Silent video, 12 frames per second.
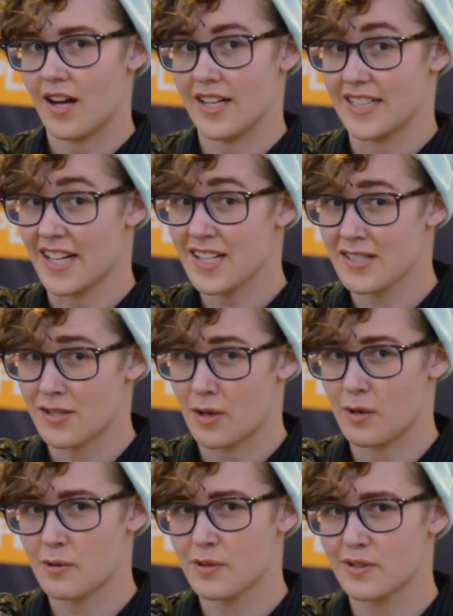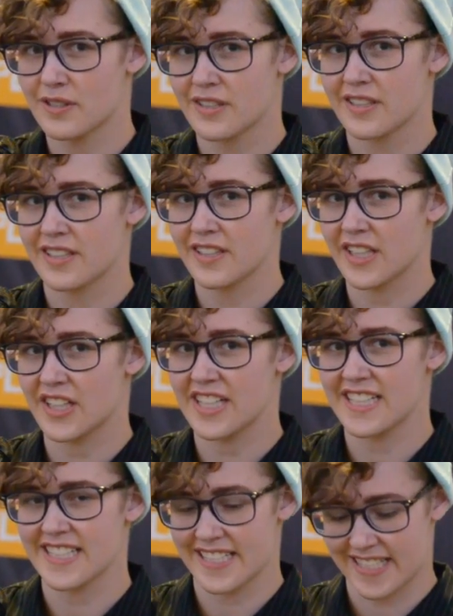I guess so, there
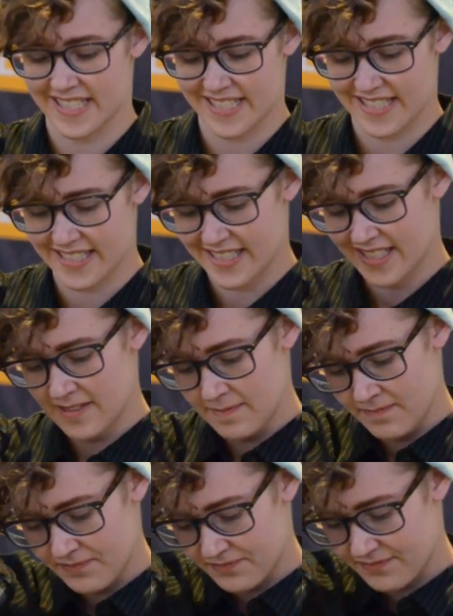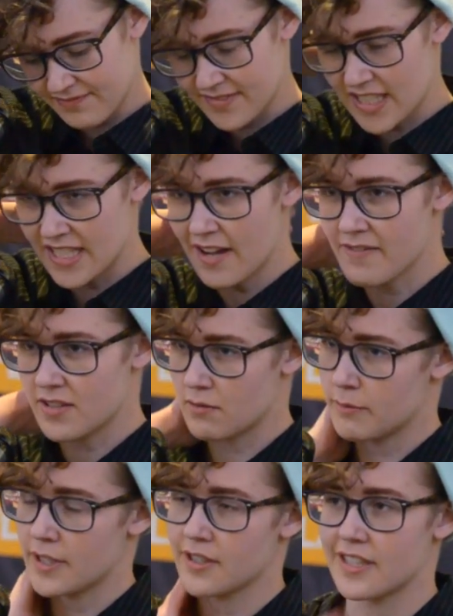is
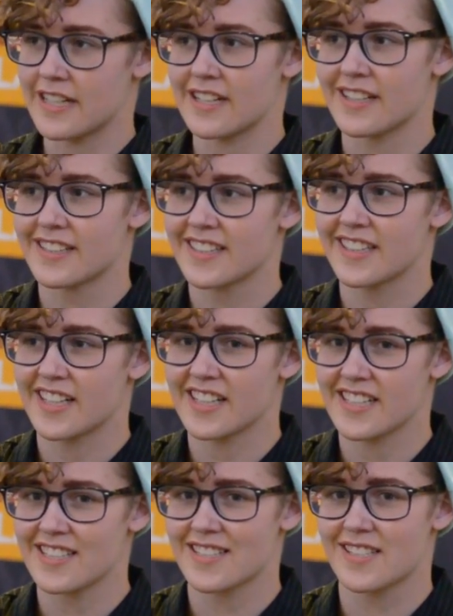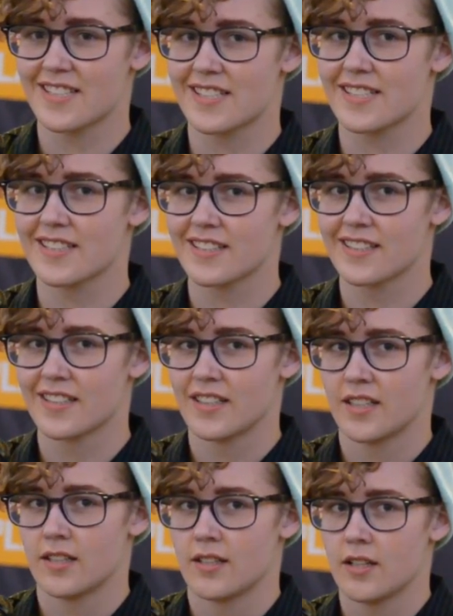inevitability, there is
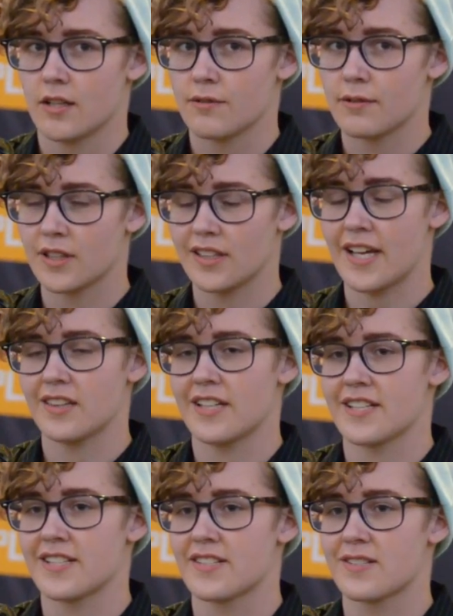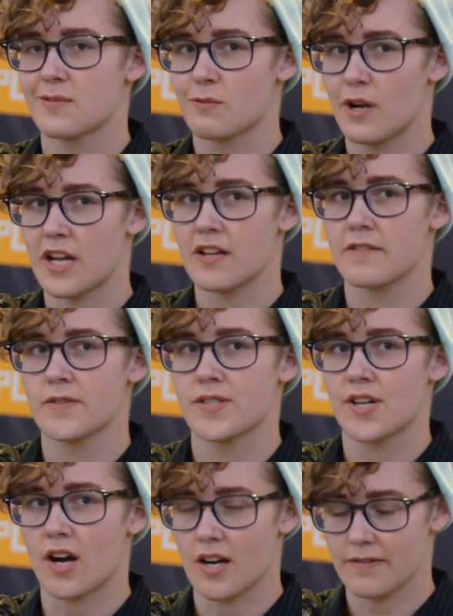relentless waves
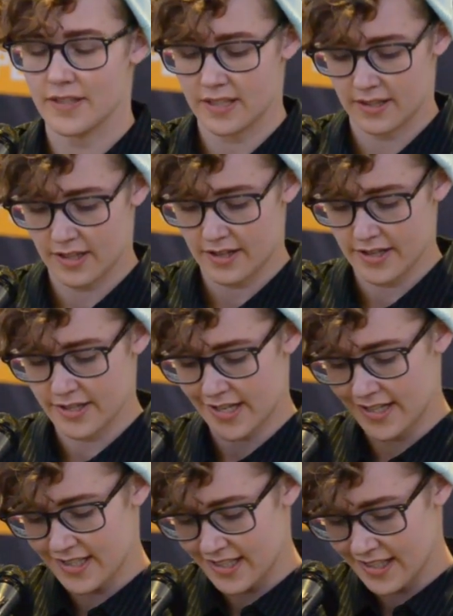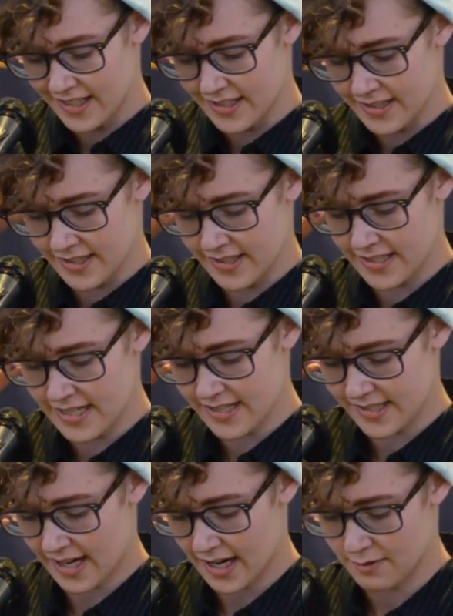carving their agenda into
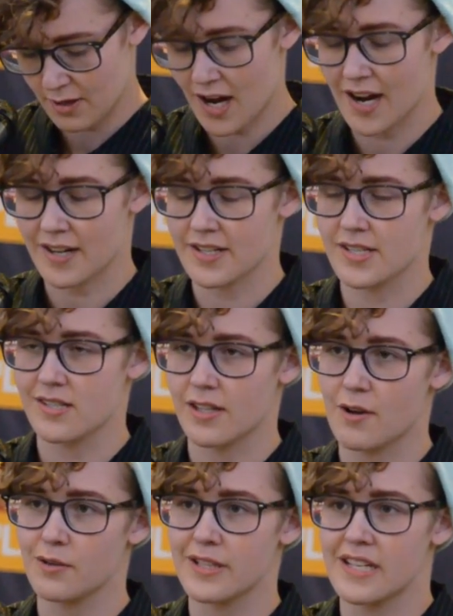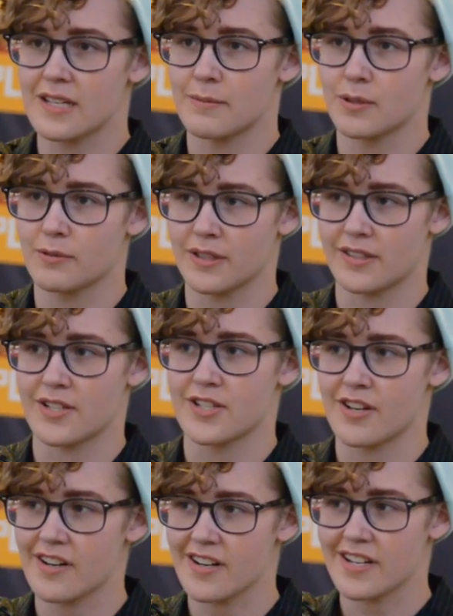seaside rocks slowly but with the
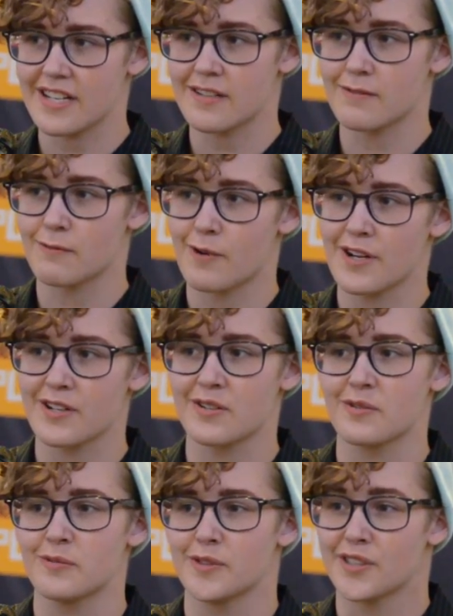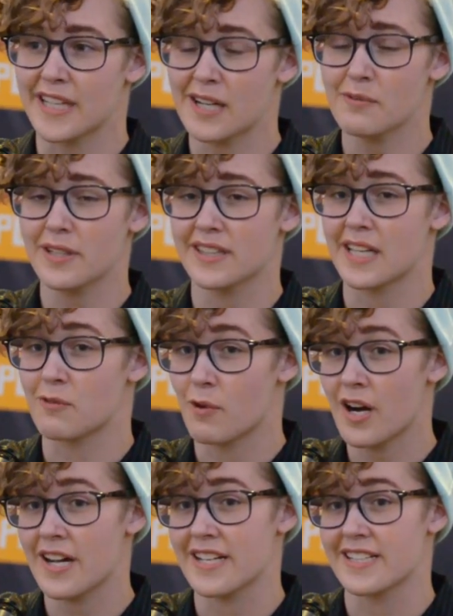surety of one who will get what they
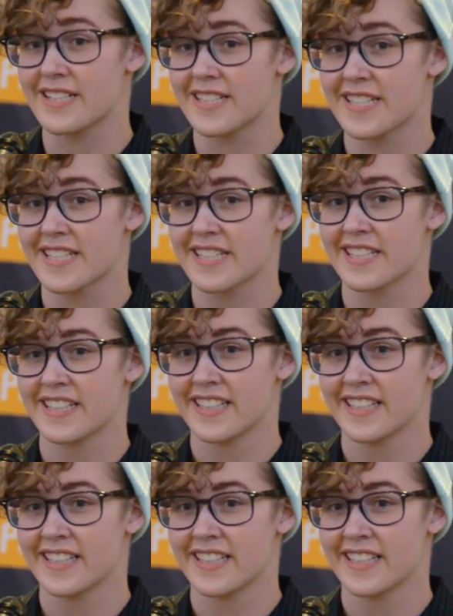want.